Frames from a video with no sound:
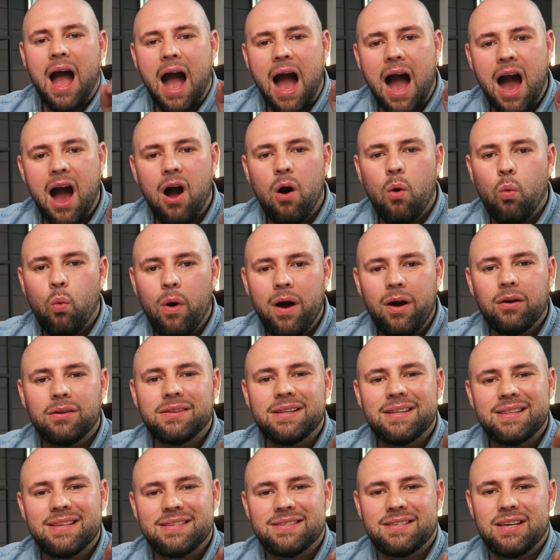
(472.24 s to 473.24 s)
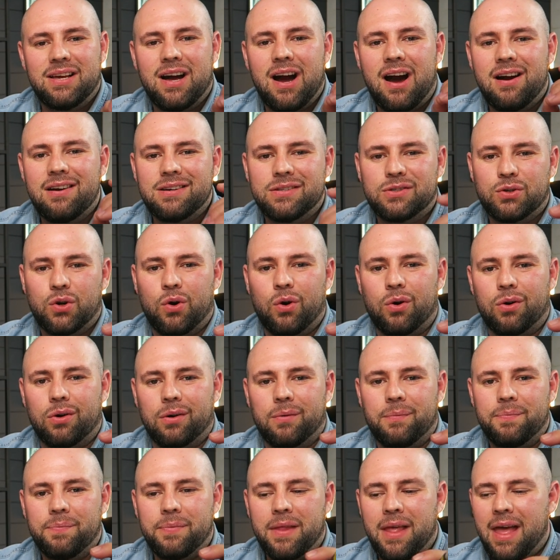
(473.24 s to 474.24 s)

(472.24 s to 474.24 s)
how well did the cigar score?